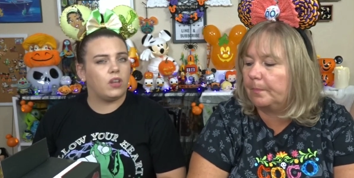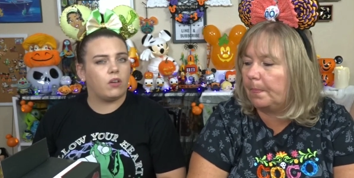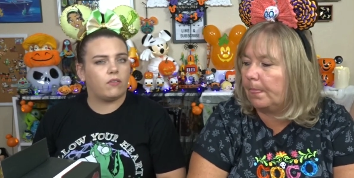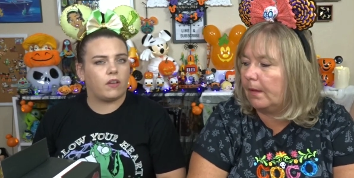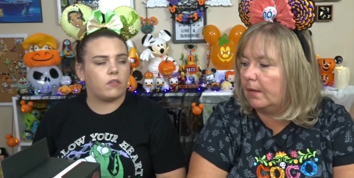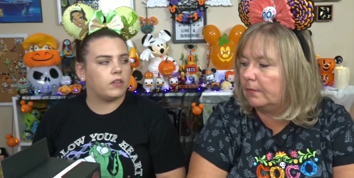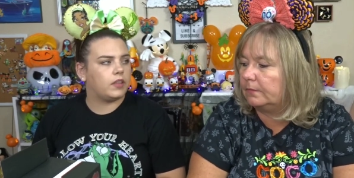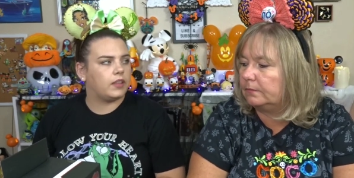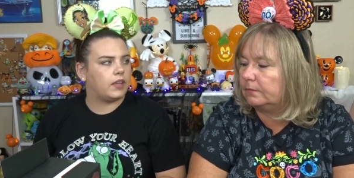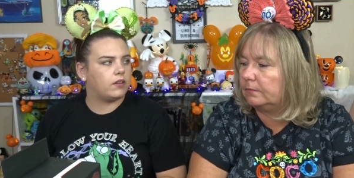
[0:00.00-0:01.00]
Speaker 1: know if
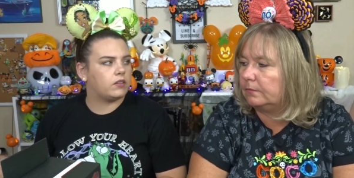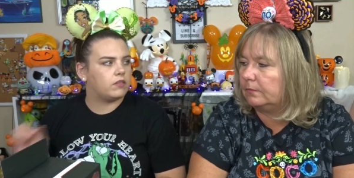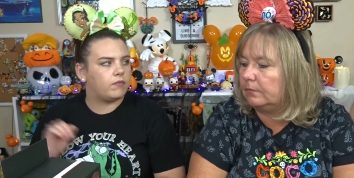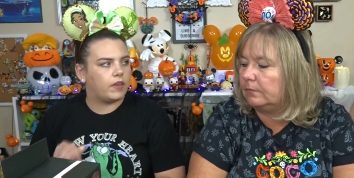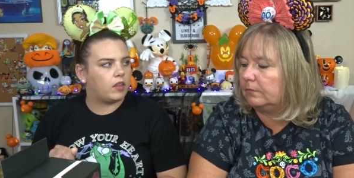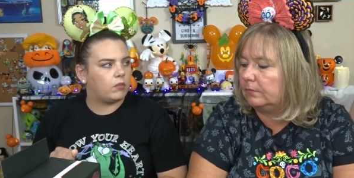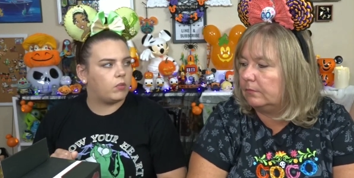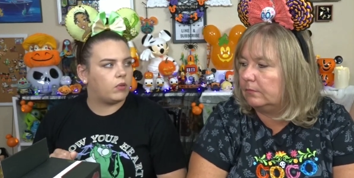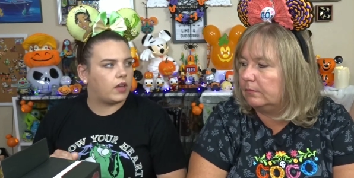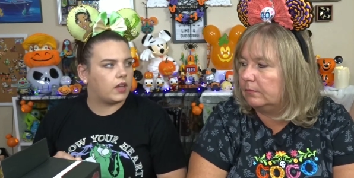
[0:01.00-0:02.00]
everything there is
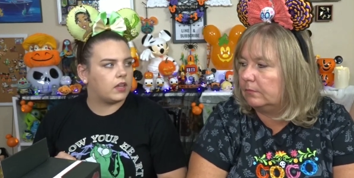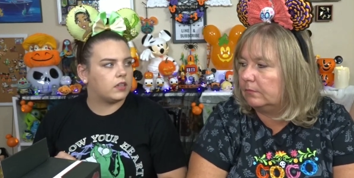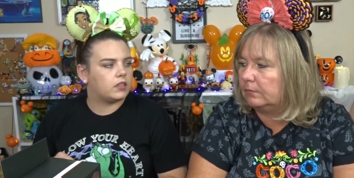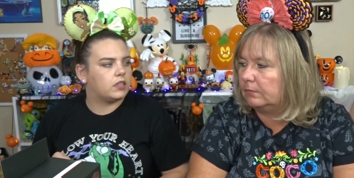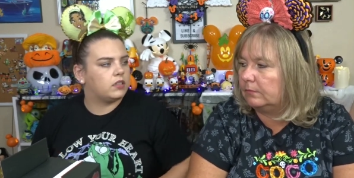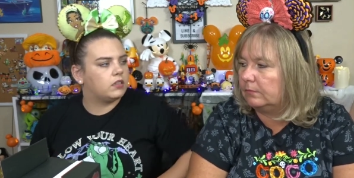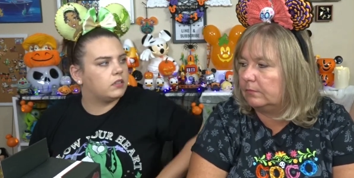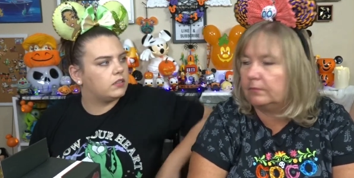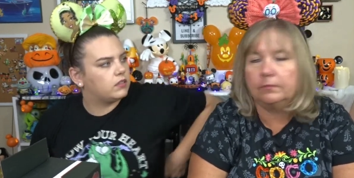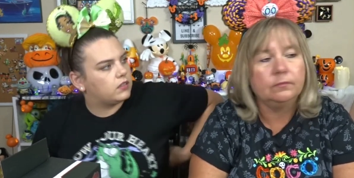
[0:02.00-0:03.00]
available at...
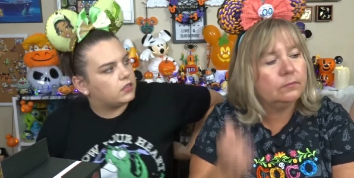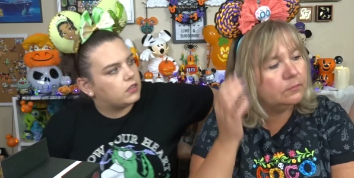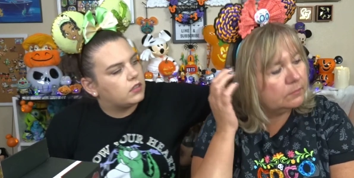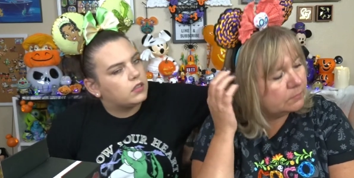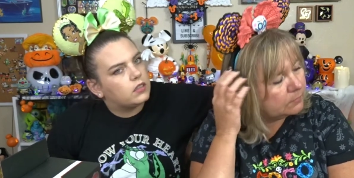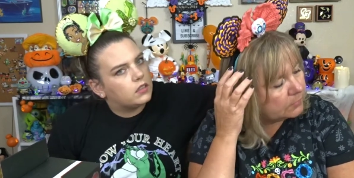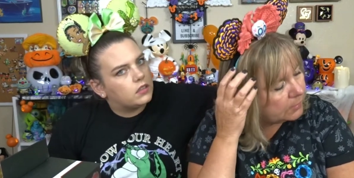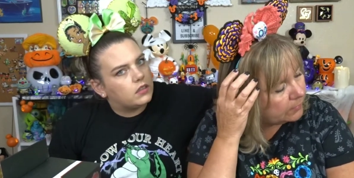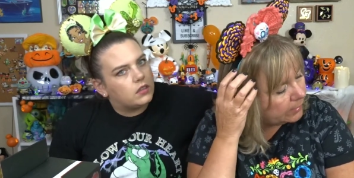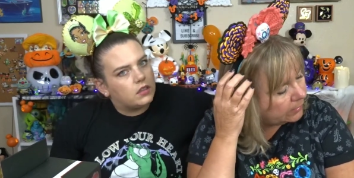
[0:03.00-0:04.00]

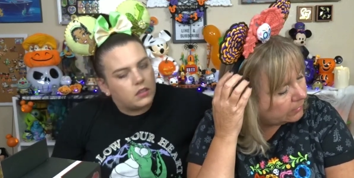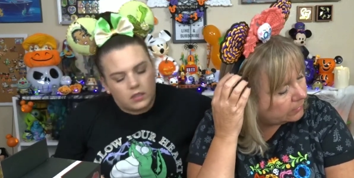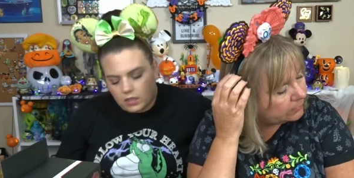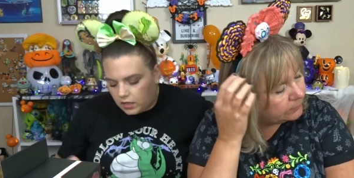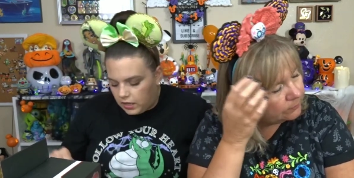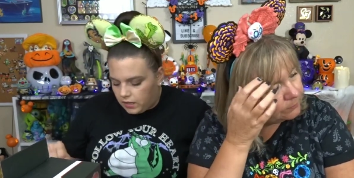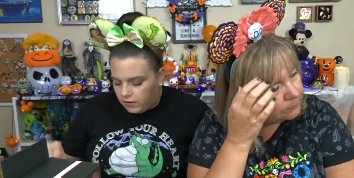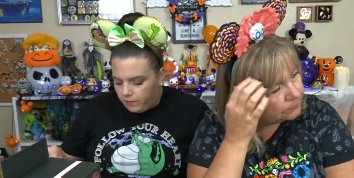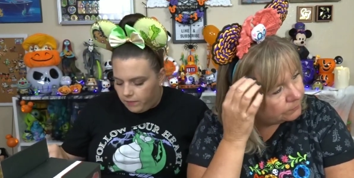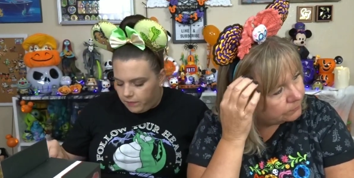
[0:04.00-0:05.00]
The regular?
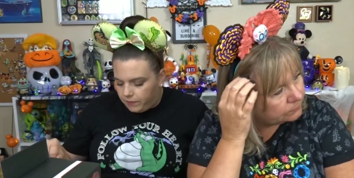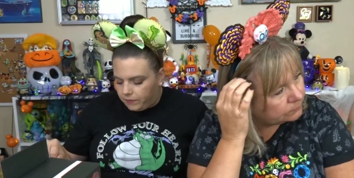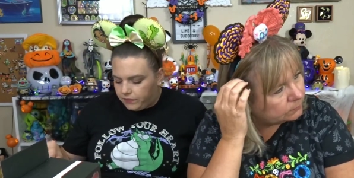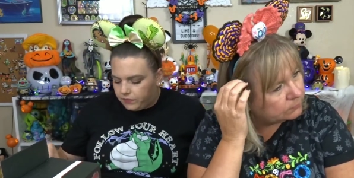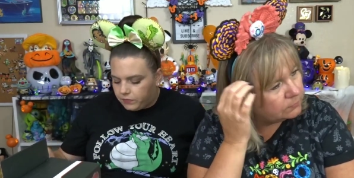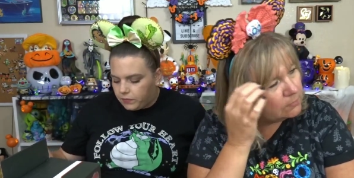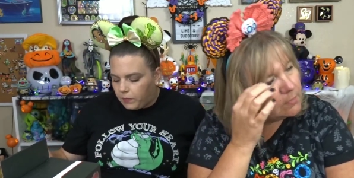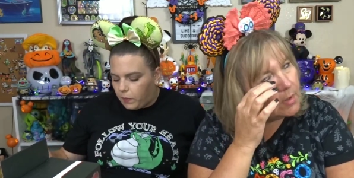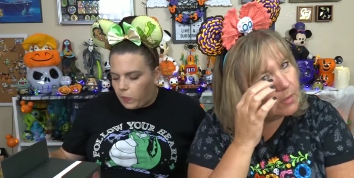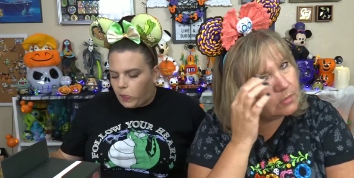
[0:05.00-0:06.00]
Yeah.
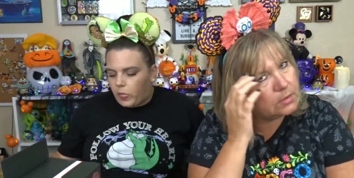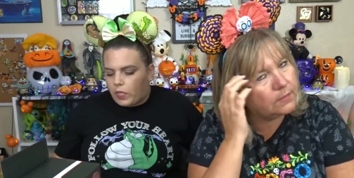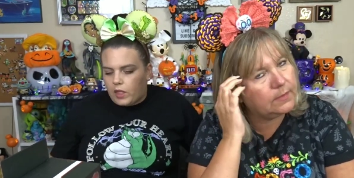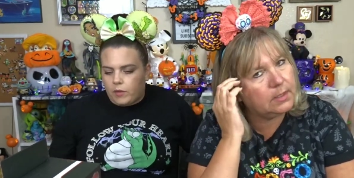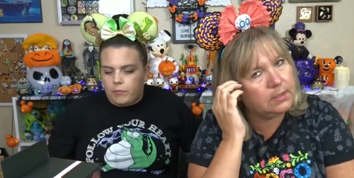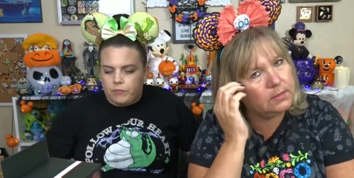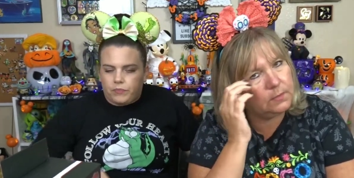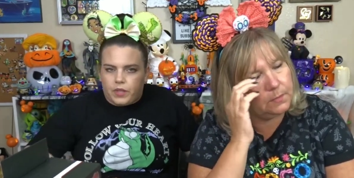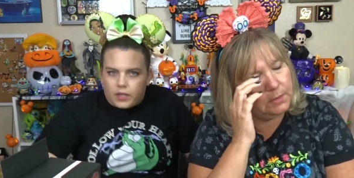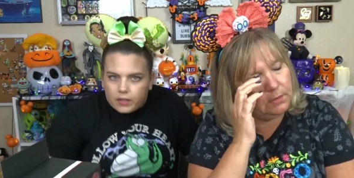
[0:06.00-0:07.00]
Speaker 2: Most of it
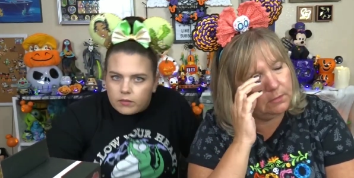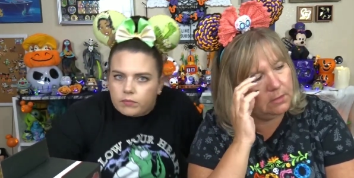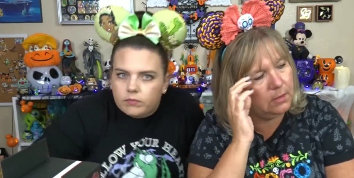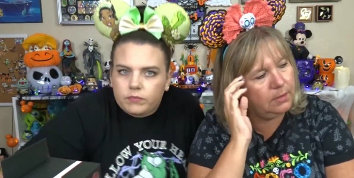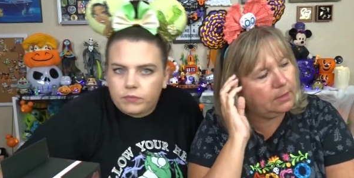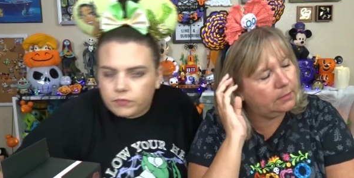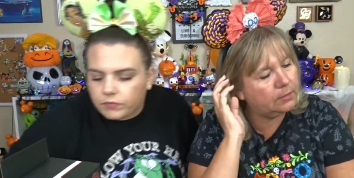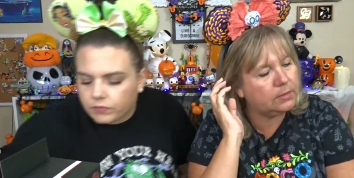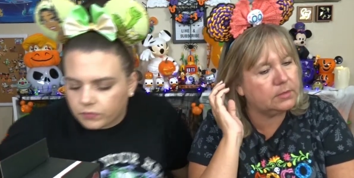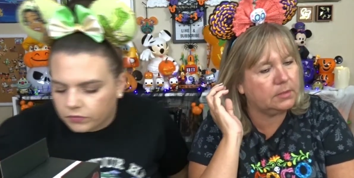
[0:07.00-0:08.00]
is. Yeah. I think
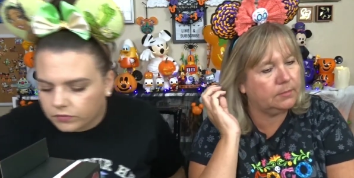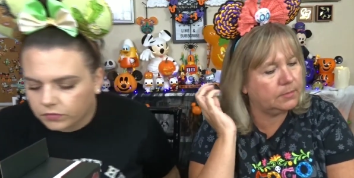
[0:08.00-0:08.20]
there's some